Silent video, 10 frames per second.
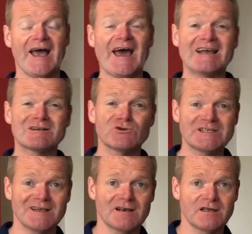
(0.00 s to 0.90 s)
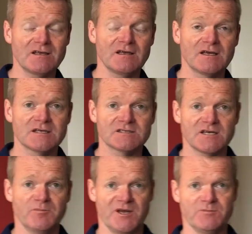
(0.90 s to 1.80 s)
and critically
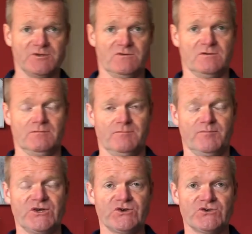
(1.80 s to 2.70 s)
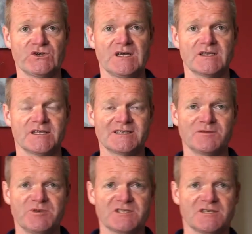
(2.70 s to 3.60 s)
take payments, because this is
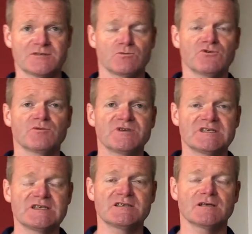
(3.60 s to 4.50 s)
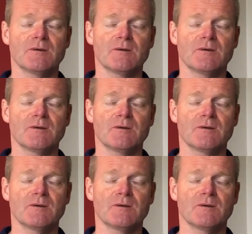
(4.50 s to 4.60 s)
a business. What's a business?